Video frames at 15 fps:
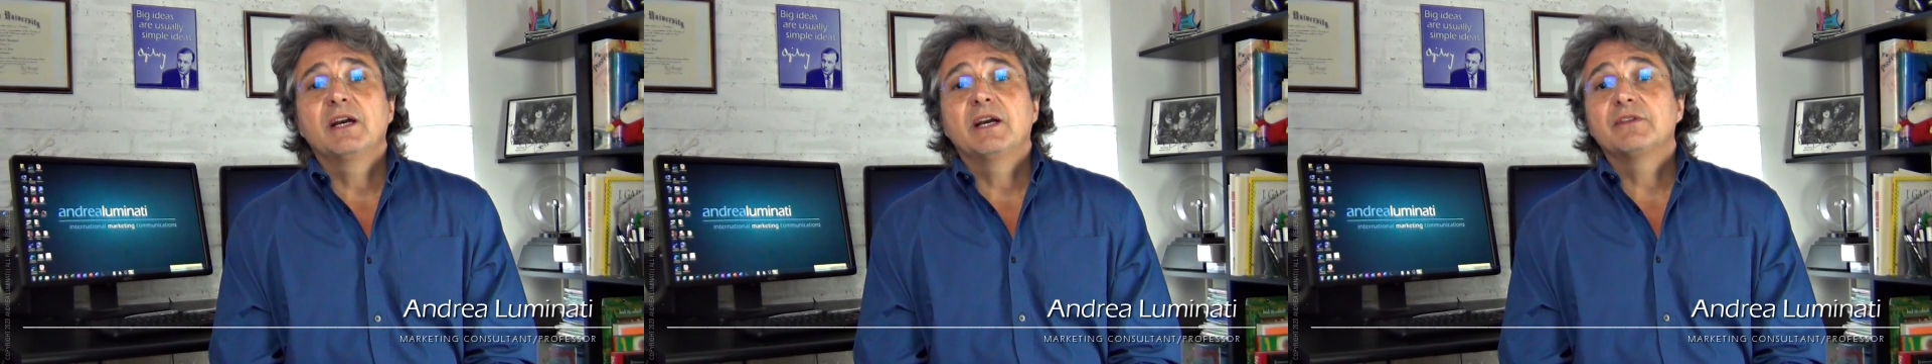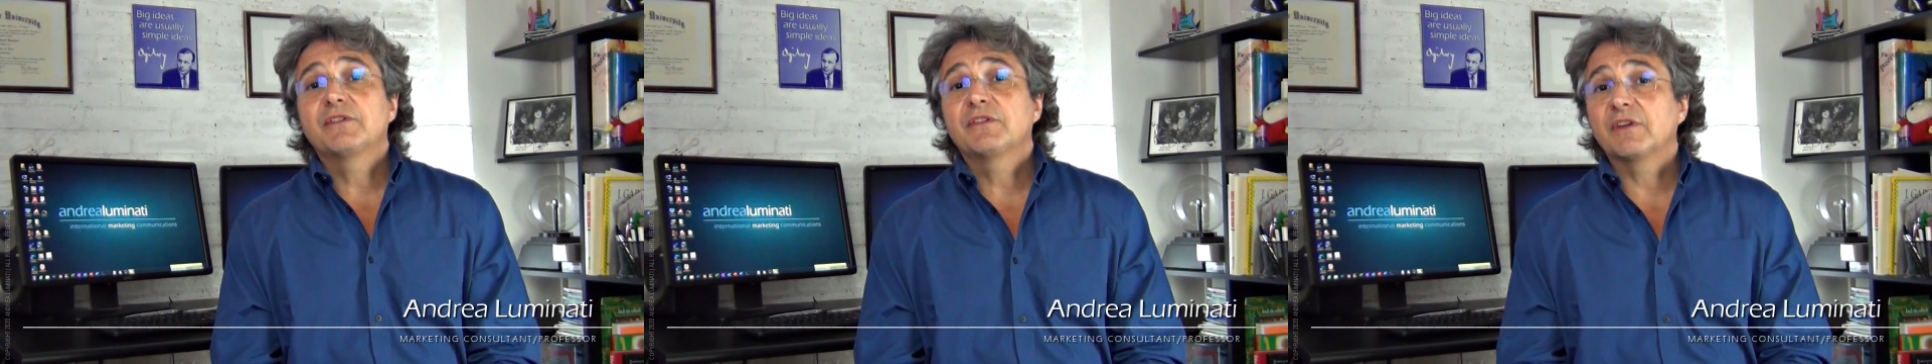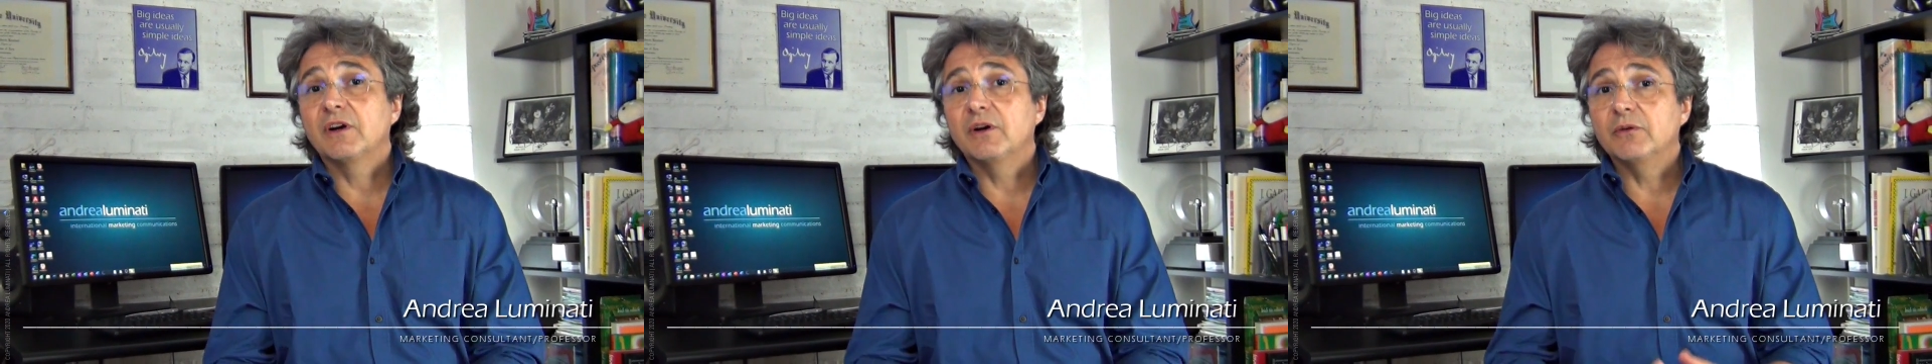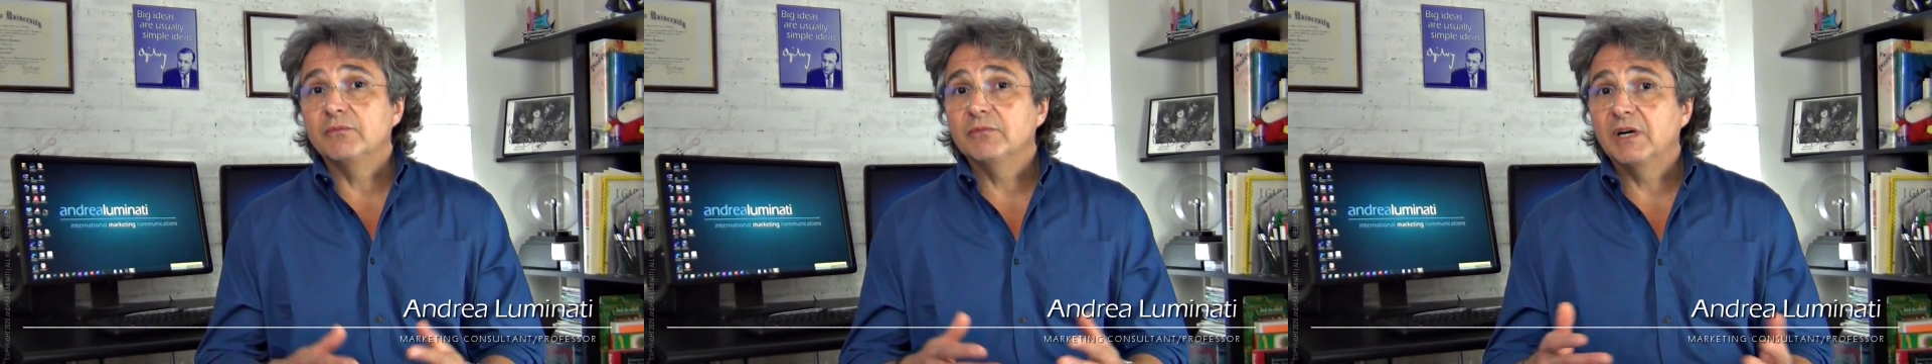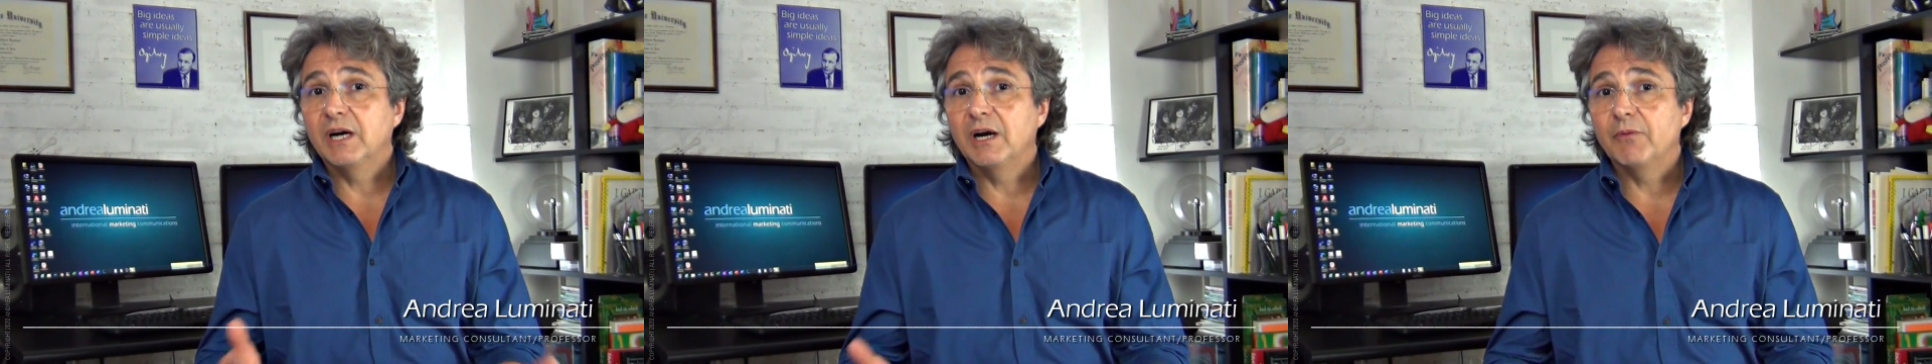So,
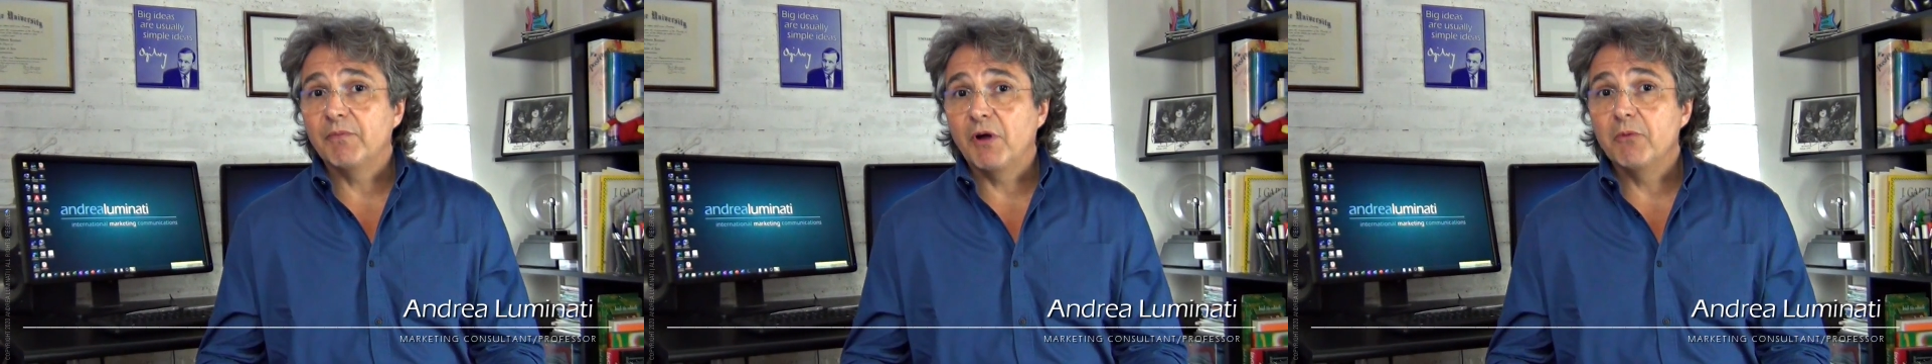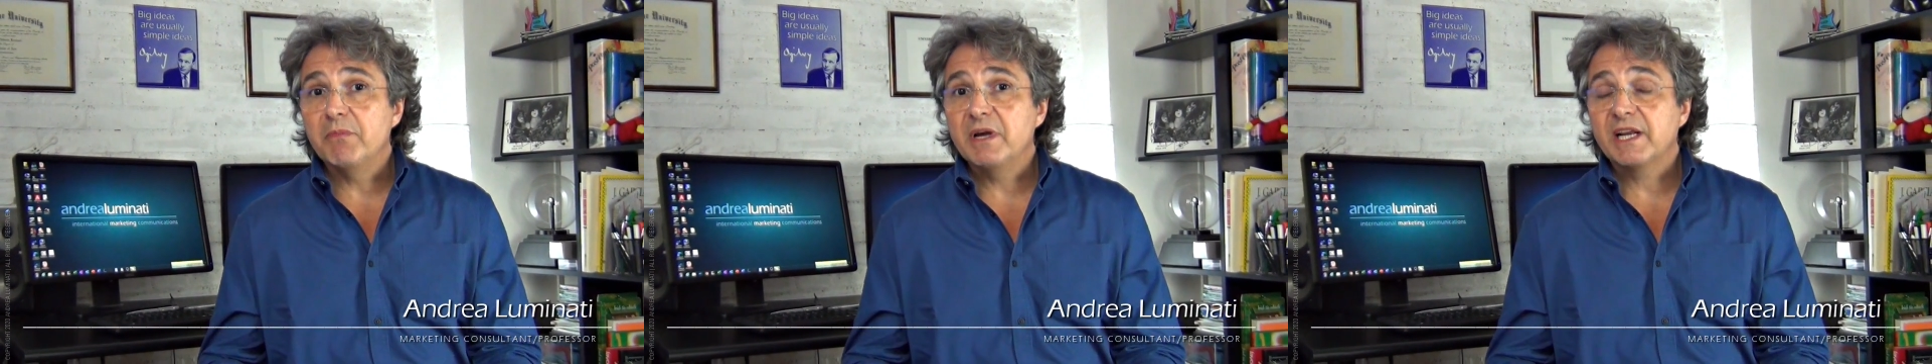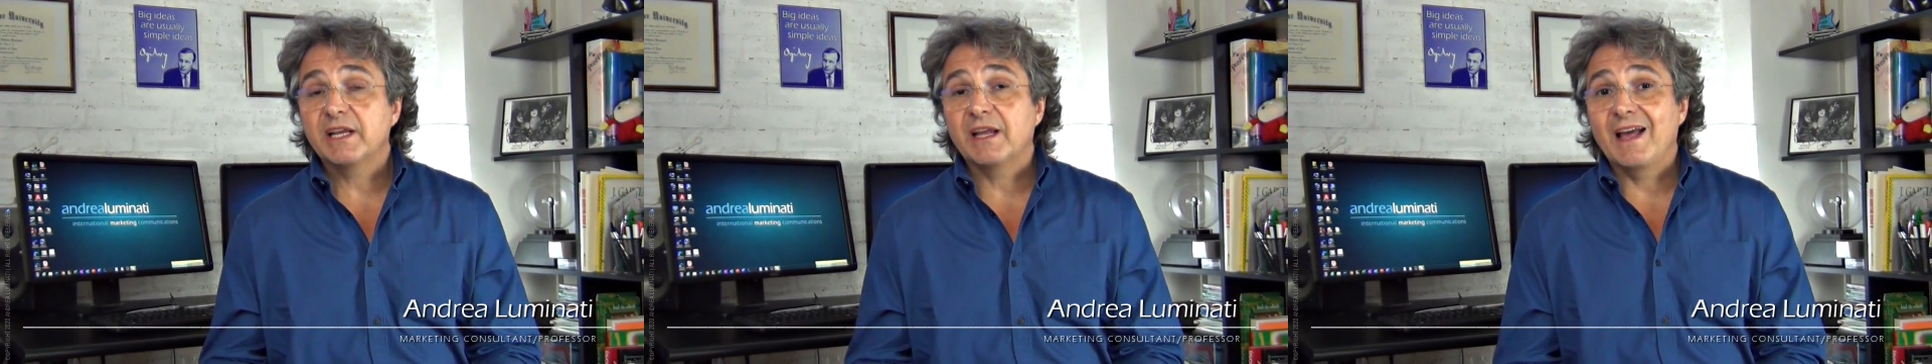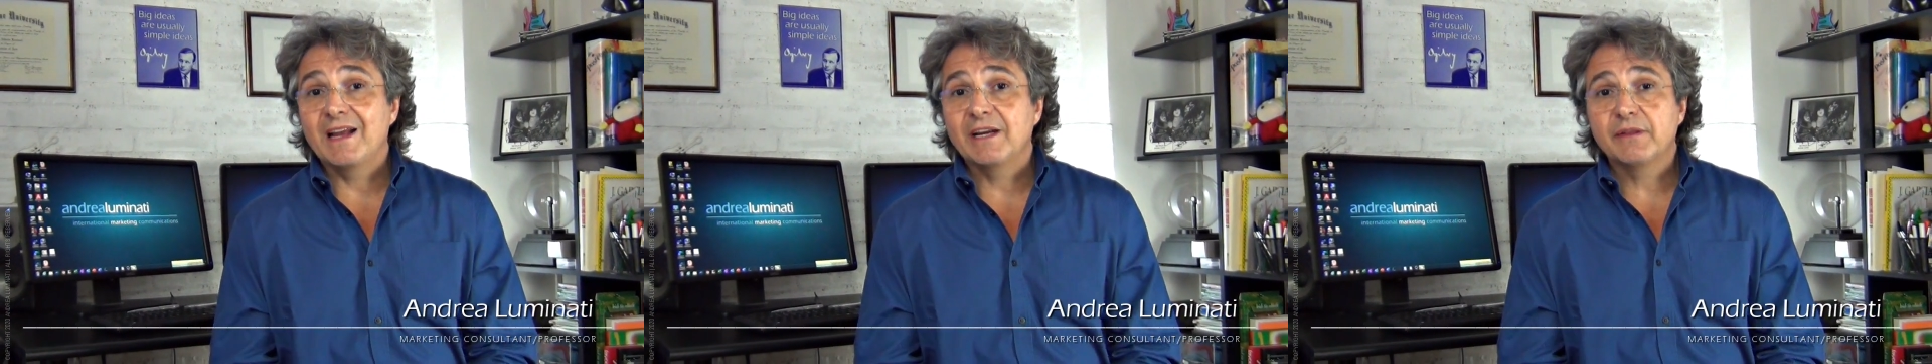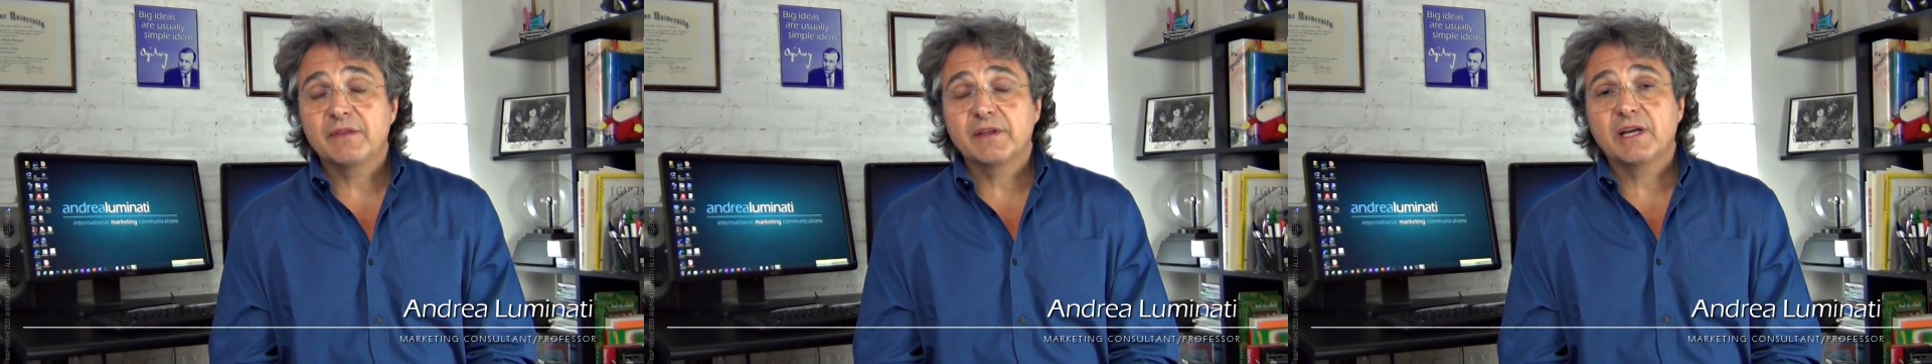omitting
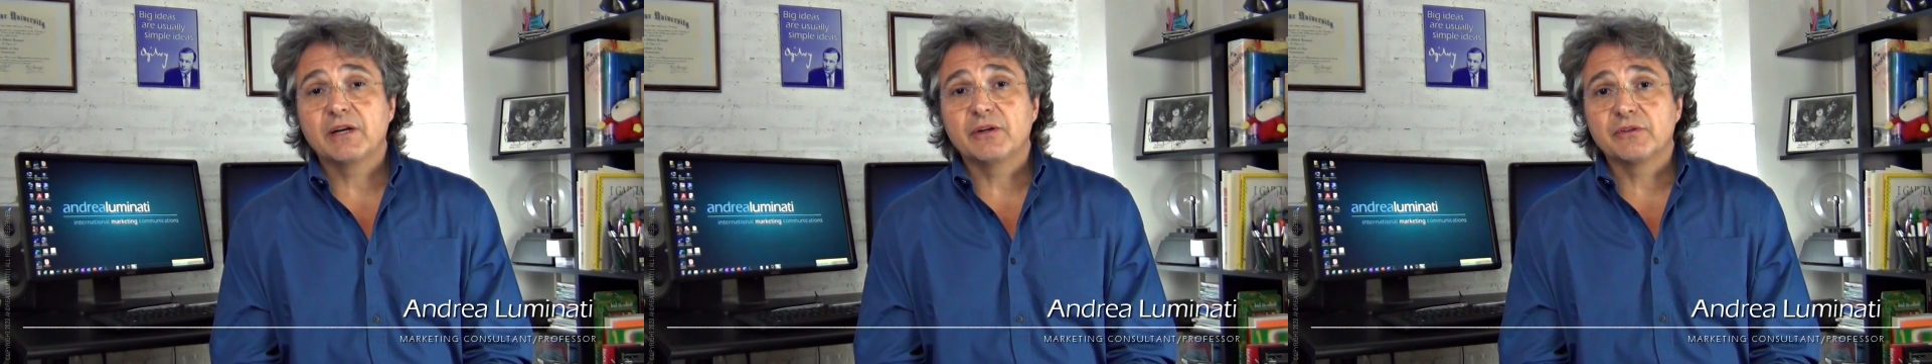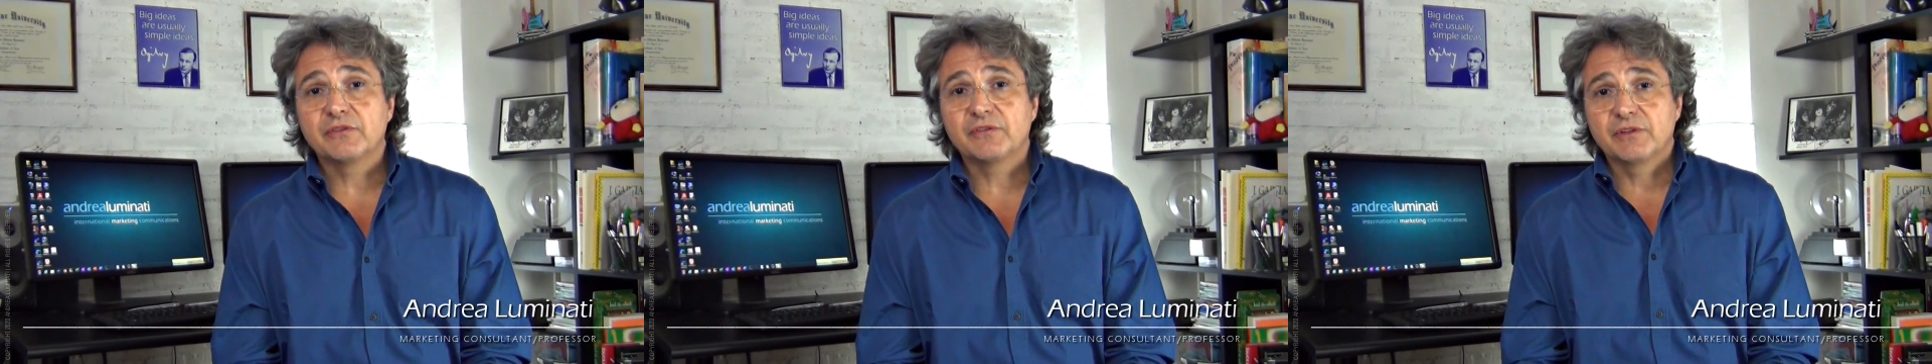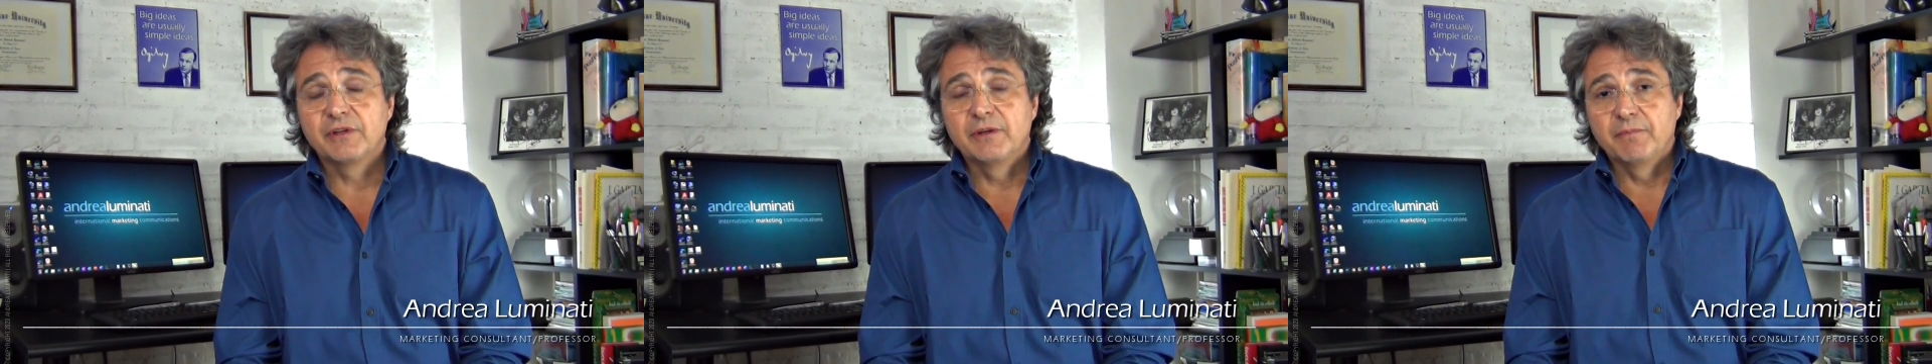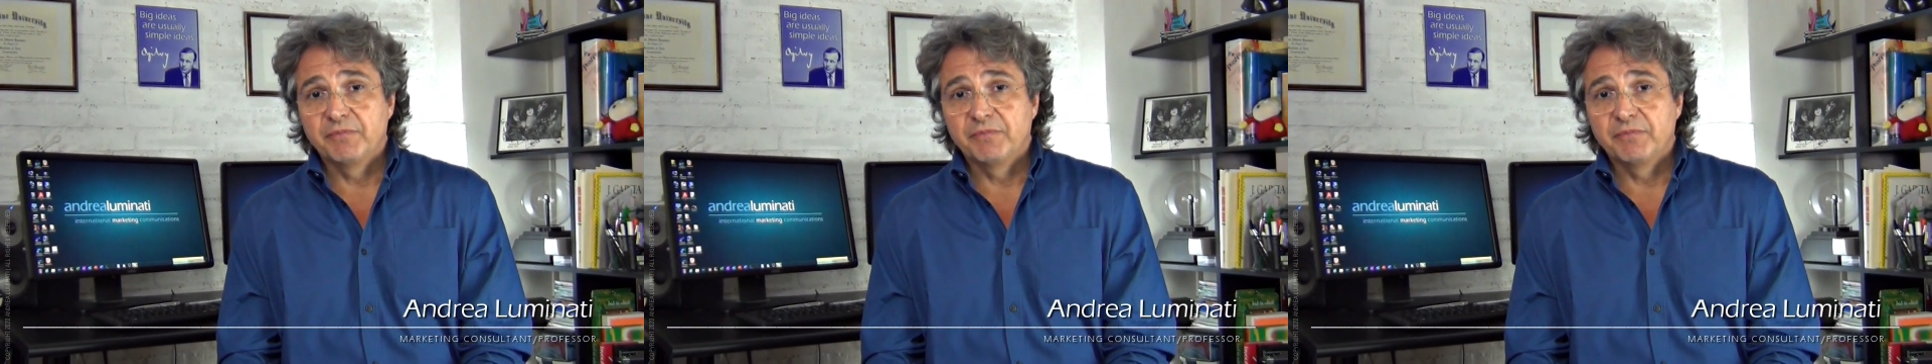anything else